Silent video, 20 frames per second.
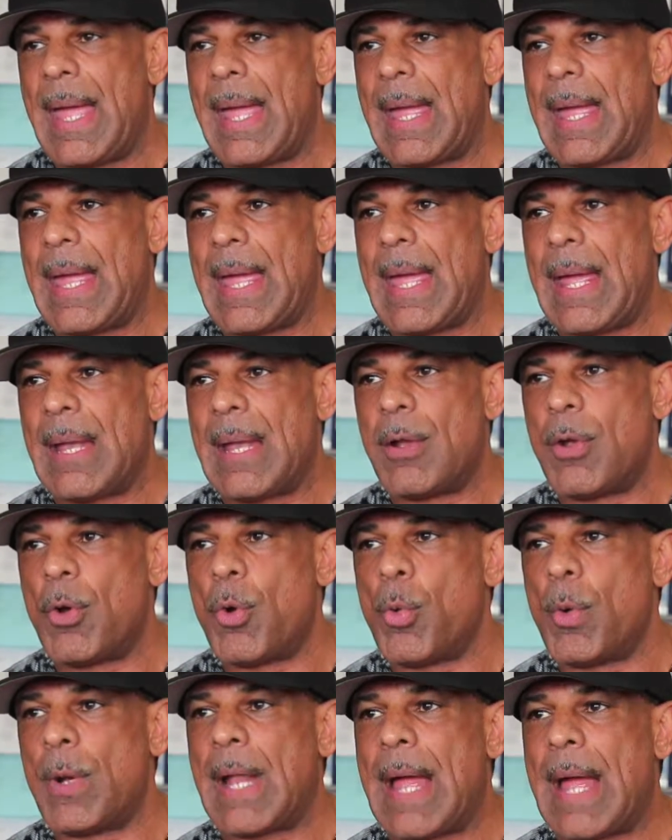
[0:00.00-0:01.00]
And
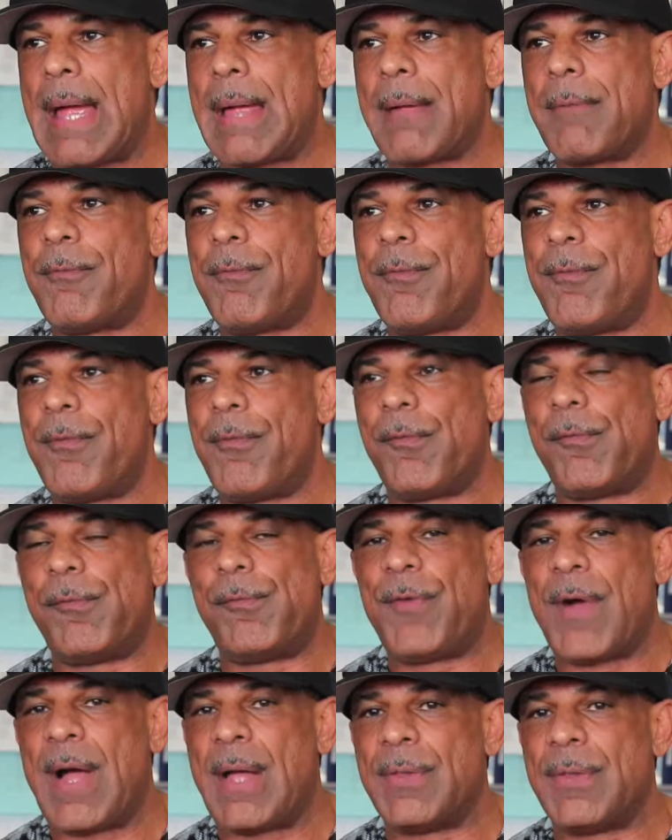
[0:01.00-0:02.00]
when I
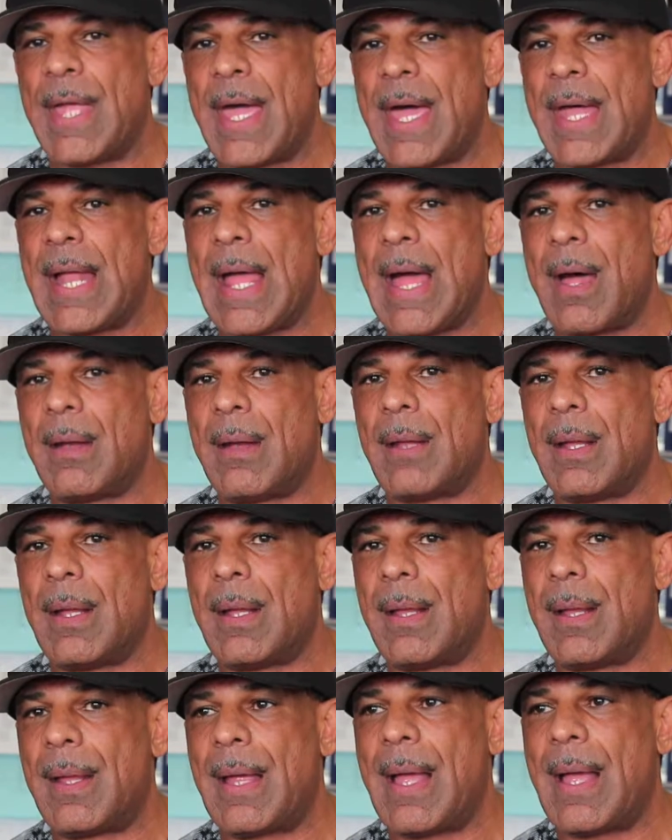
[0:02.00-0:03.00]
found that out,
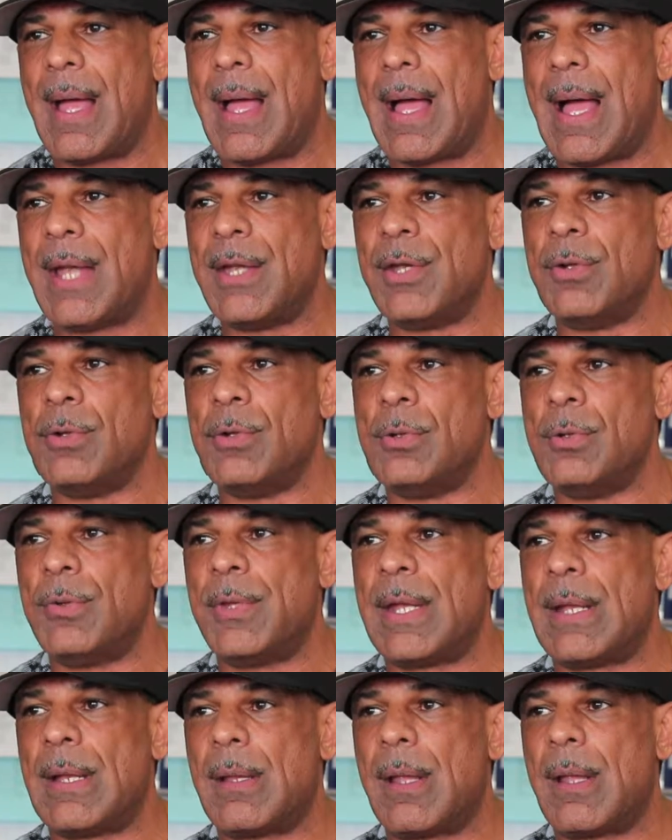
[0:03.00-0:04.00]
I knew
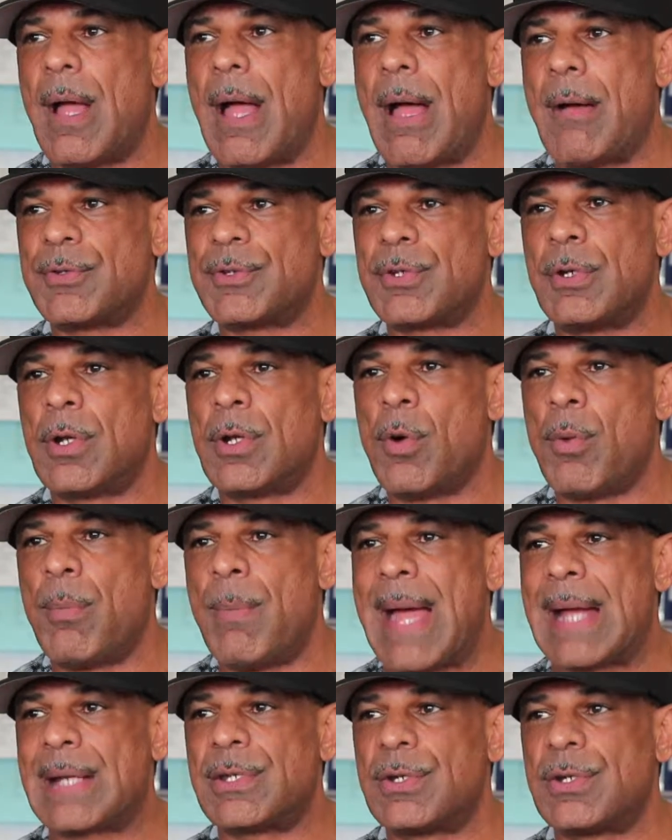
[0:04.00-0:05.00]
that I was going to go
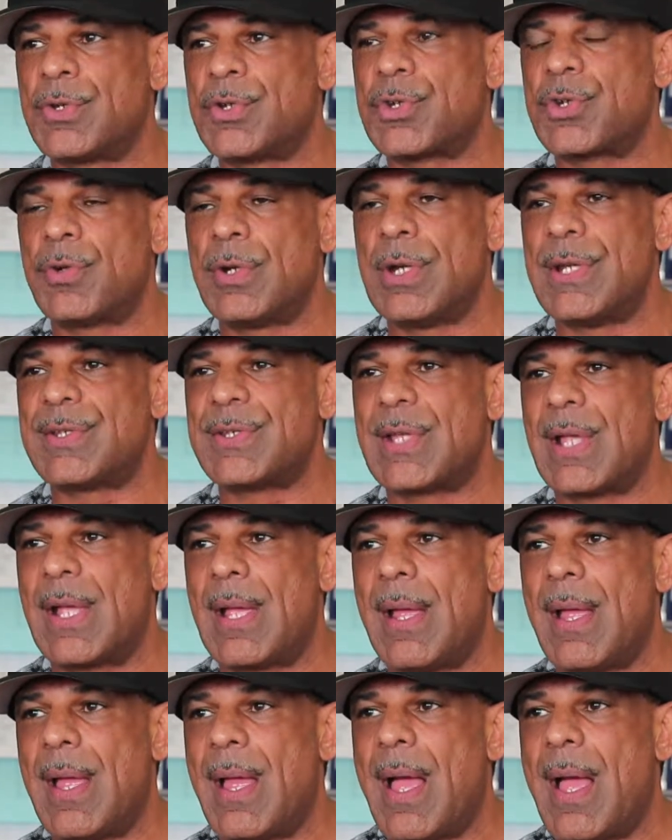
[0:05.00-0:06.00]
back to the streets.
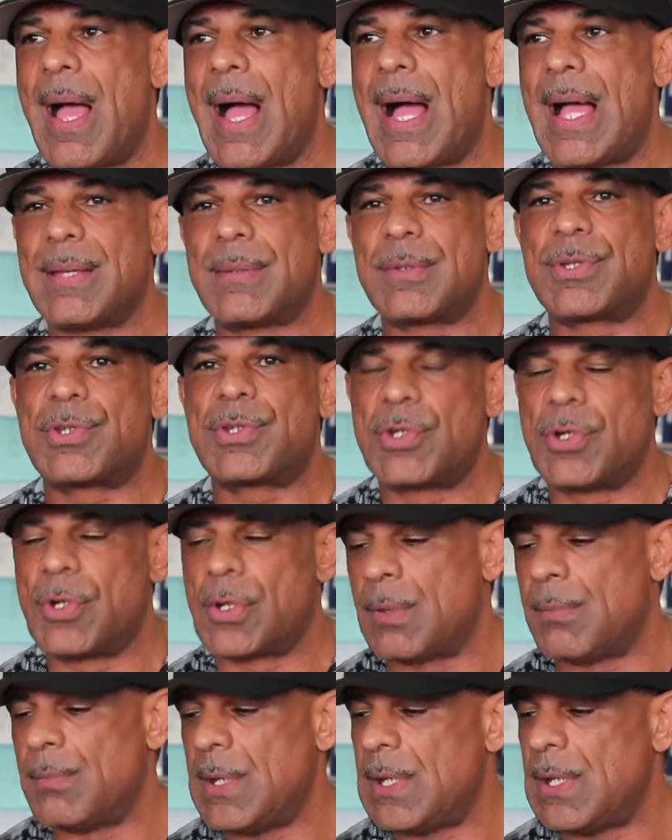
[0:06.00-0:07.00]
I
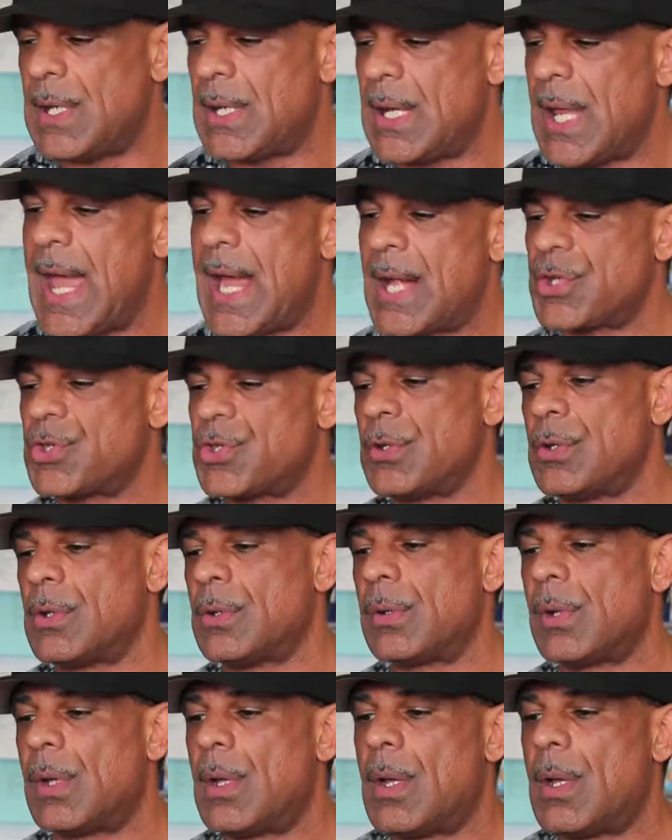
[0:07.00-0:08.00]
took immediate
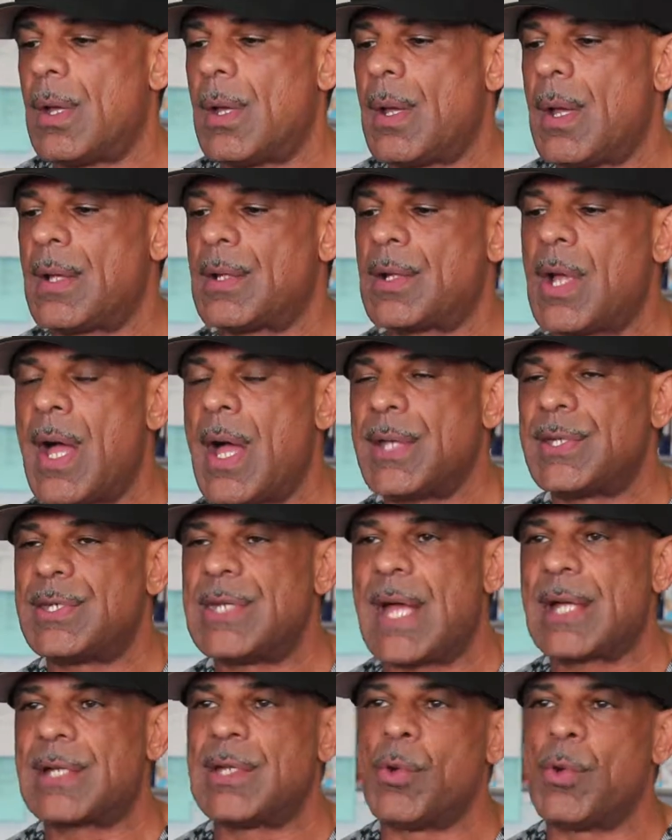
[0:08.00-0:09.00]
action,
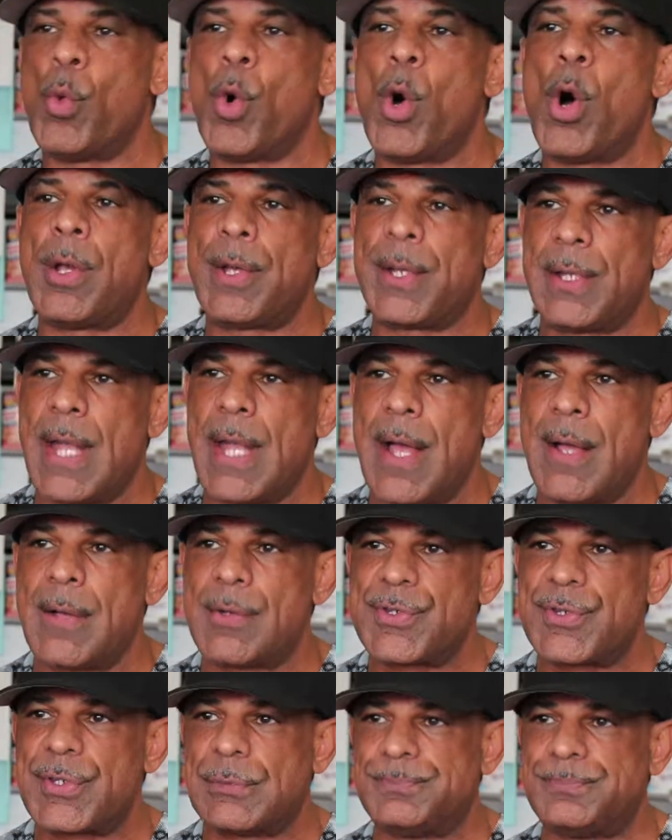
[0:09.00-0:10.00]
contacting Walden
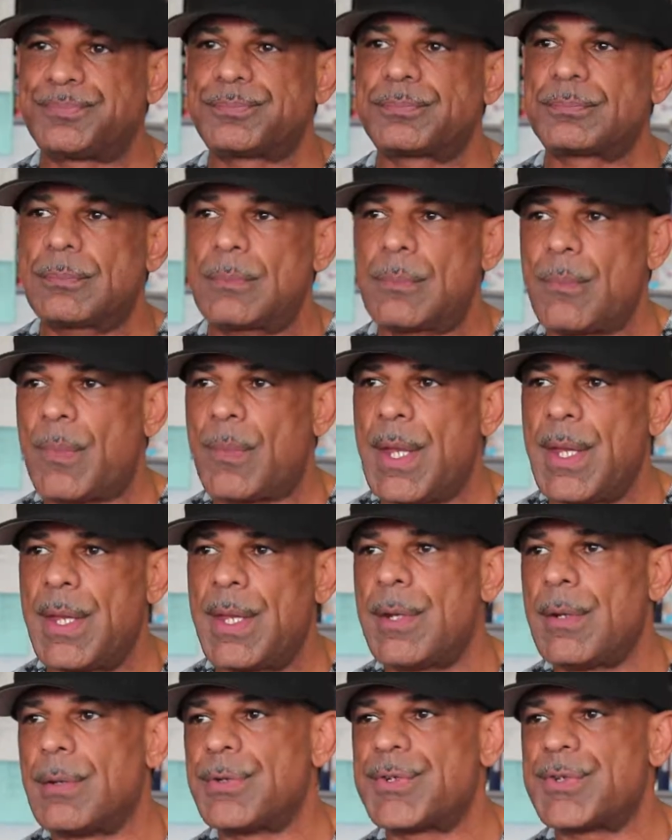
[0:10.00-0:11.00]
House
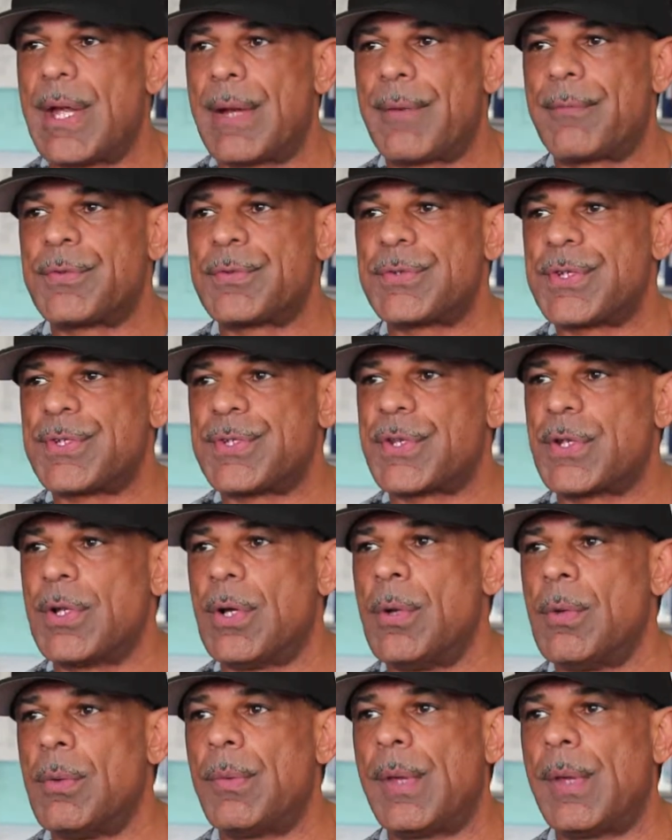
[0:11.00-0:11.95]
here in San Francisco.